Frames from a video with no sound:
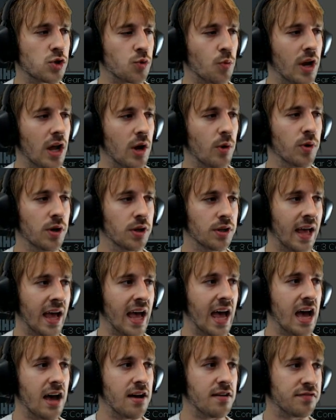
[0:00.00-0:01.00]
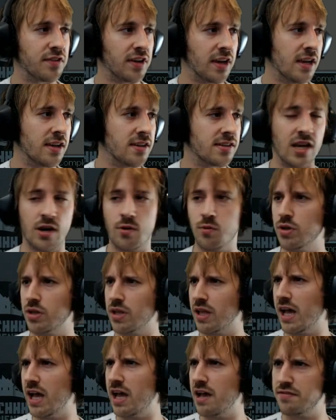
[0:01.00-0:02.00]
what I will have is I will
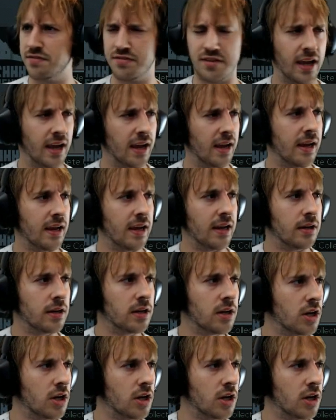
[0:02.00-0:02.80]
have a